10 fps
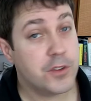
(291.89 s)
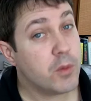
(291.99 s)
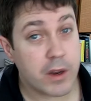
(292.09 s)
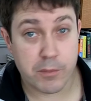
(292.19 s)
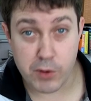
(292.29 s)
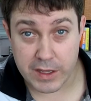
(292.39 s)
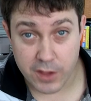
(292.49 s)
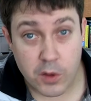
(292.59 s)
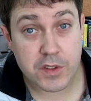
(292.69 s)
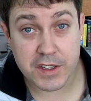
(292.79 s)
if you want to bring
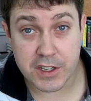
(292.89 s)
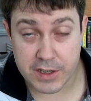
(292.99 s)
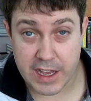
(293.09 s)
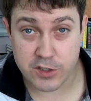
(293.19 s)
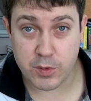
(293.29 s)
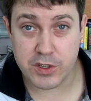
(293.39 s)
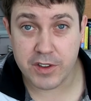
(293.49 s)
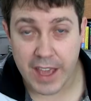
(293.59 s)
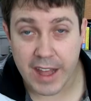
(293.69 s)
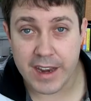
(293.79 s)
those into your dashboard, you
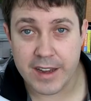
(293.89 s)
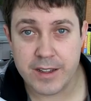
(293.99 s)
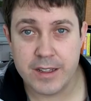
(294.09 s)
can.